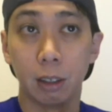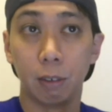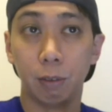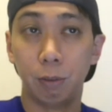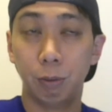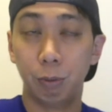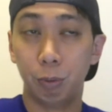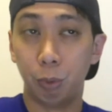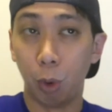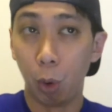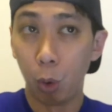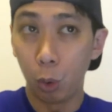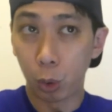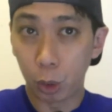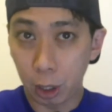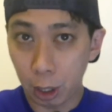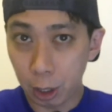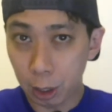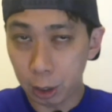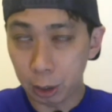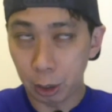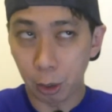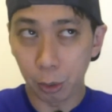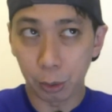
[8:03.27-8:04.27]

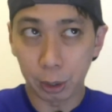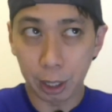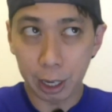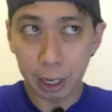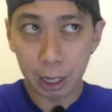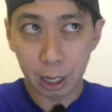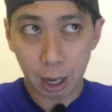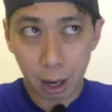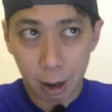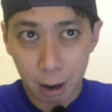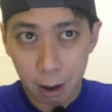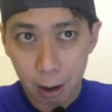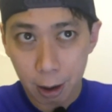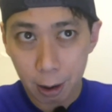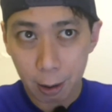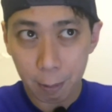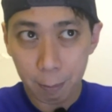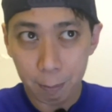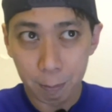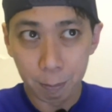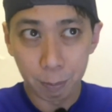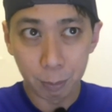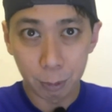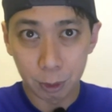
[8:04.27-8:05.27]
Vocal, okay,
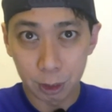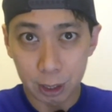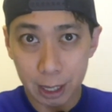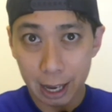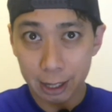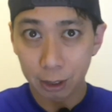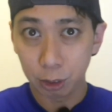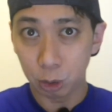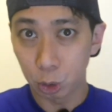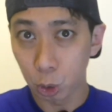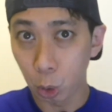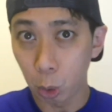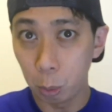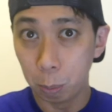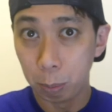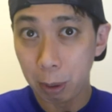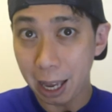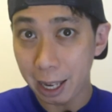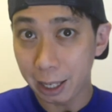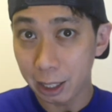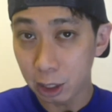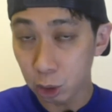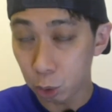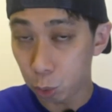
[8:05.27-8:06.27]
not so
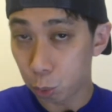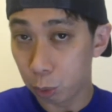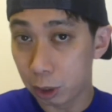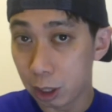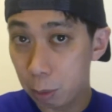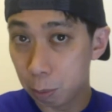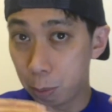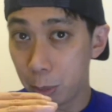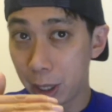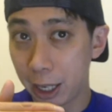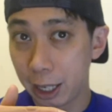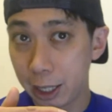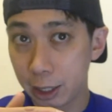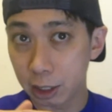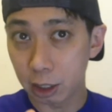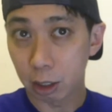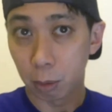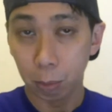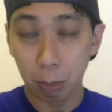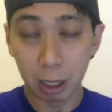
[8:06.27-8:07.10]
balanced with the bass,